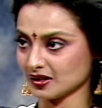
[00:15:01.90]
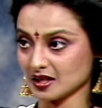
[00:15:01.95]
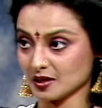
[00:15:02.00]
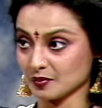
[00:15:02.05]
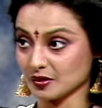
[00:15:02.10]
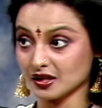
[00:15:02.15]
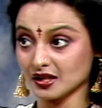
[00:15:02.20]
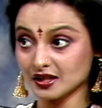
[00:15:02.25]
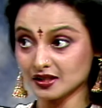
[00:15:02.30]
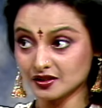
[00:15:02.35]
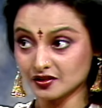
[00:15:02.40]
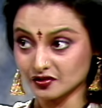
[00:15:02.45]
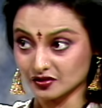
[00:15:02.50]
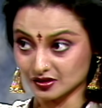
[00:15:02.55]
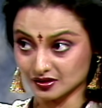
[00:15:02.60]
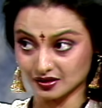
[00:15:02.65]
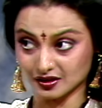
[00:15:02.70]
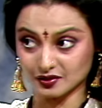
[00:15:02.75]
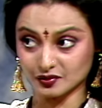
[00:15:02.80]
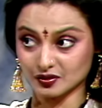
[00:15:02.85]
that I'm
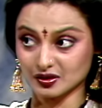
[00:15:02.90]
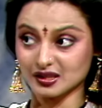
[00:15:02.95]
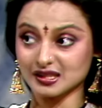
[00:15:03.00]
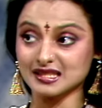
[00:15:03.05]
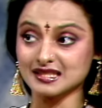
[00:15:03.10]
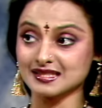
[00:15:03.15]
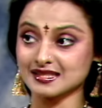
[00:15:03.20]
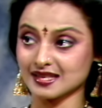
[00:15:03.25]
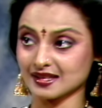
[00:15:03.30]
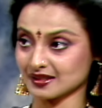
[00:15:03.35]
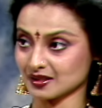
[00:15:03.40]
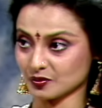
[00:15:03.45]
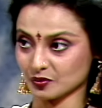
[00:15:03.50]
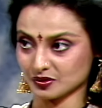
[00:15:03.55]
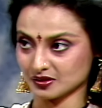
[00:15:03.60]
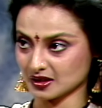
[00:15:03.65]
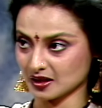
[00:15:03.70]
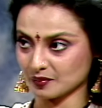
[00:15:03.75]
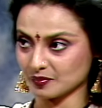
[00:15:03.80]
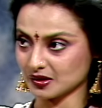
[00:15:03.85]
ignorant. I know exactly
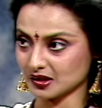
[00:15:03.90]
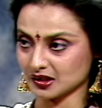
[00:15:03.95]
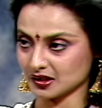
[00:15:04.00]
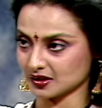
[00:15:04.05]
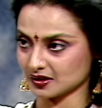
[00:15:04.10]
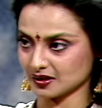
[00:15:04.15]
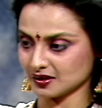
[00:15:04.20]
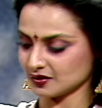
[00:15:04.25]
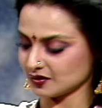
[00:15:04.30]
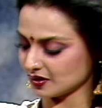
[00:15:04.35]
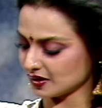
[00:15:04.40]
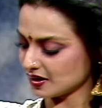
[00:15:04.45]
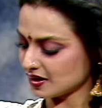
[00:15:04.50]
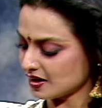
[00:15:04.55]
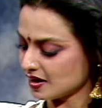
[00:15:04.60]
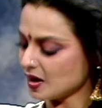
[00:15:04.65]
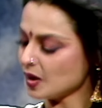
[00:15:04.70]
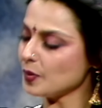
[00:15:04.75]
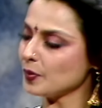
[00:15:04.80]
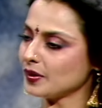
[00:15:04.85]
what's happening in the country.
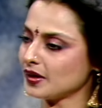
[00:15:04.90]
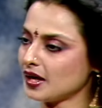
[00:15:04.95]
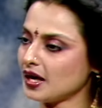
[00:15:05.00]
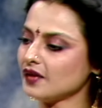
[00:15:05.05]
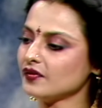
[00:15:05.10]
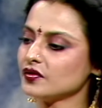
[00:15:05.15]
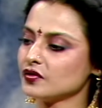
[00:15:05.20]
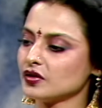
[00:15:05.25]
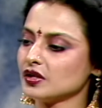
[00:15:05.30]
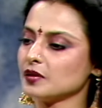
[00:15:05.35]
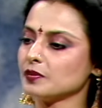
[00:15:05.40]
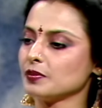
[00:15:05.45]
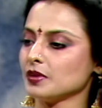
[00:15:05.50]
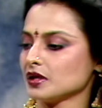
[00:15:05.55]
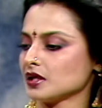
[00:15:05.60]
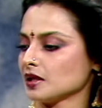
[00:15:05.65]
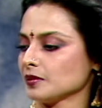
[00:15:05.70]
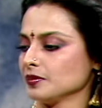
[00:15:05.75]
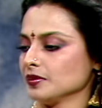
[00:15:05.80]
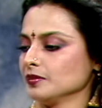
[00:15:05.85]
But I haven't really
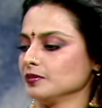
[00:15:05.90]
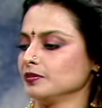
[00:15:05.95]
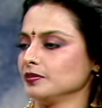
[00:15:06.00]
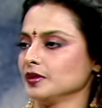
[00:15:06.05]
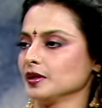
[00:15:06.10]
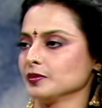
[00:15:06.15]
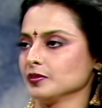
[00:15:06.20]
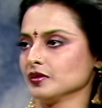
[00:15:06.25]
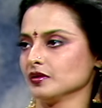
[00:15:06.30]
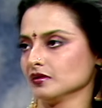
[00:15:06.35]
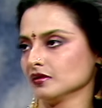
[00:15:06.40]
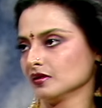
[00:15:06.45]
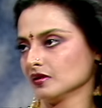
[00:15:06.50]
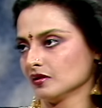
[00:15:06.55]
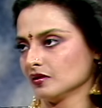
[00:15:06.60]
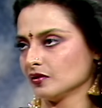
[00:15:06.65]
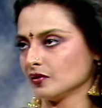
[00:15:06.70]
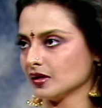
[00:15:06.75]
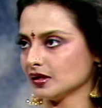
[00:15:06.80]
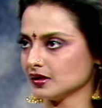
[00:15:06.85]
picked up a paper, you
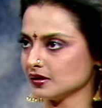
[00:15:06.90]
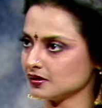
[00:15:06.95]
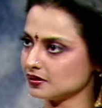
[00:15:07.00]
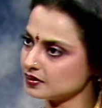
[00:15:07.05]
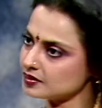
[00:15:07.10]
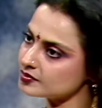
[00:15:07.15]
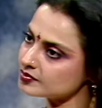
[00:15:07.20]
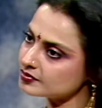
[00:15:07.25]
know, read it.